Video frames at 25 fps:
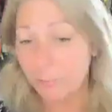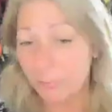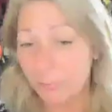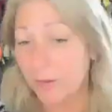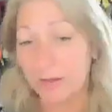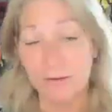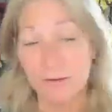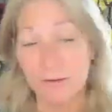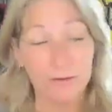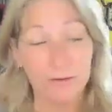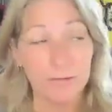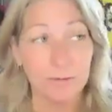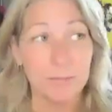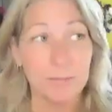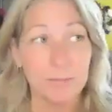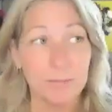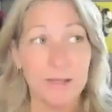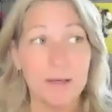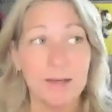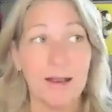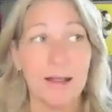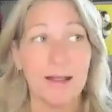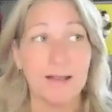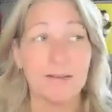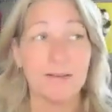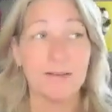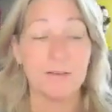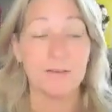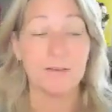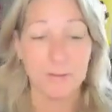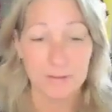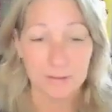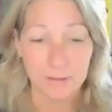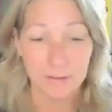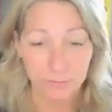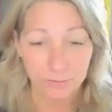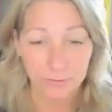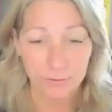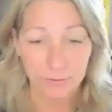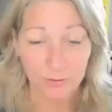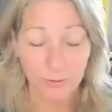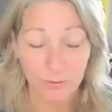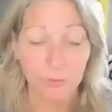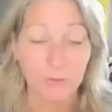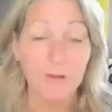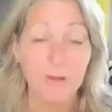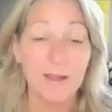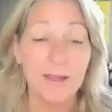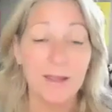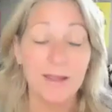but it doesn't mean it has to be
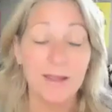difficult